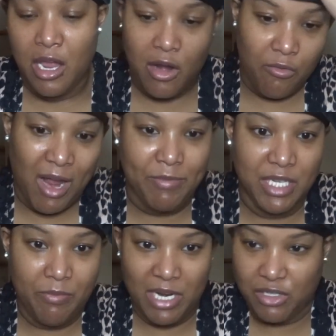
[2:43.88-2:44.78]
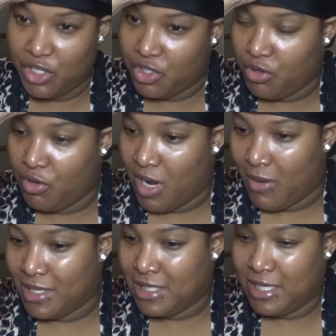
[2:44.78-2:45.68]
wrapped up, and I'll just show you how
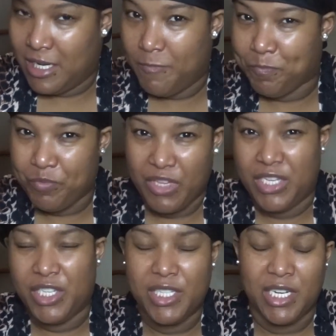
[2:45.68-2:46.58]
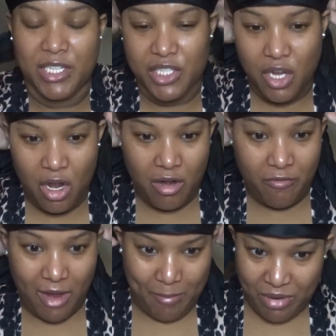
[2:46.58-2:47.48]
I did it. It's just in a scarf.
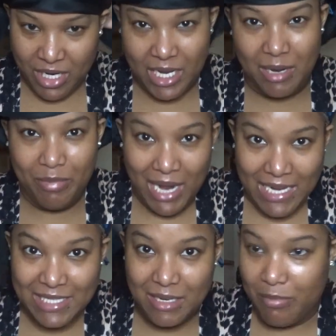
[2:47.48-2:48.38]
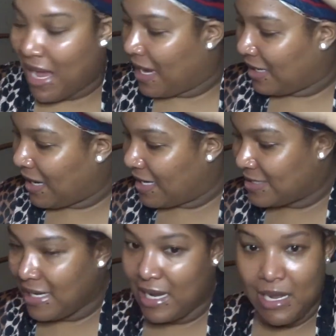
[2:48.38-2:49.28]
I put it in a plastic bag last
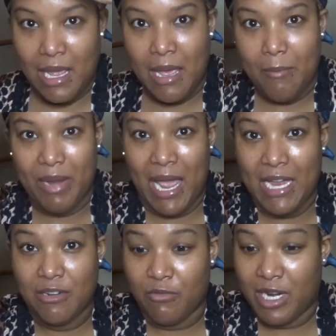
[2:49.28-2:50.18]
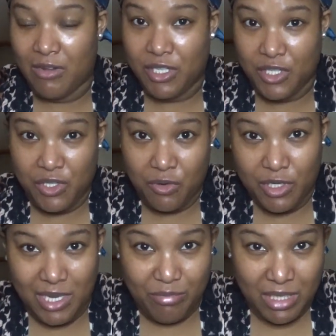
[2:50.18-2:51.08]
night, but I had to run out to the store,
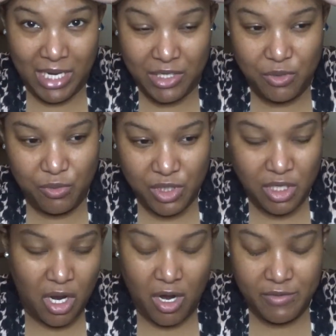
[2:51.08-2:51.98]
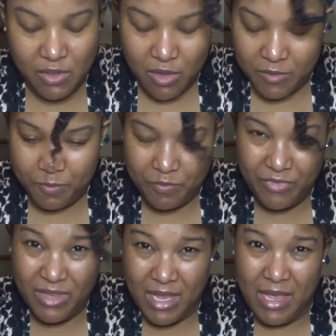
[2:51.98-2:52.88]
so I put like 2 scarves on.
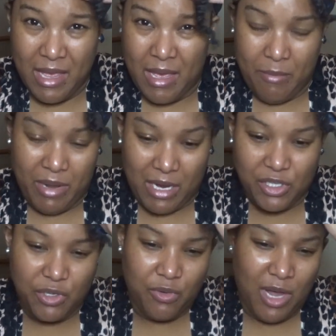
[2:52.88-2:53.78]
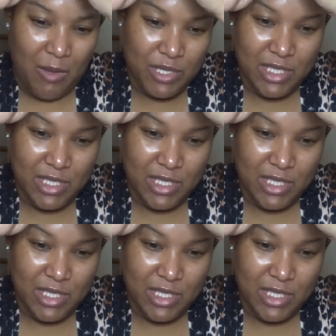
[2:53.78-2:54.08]
But I'll show you how it's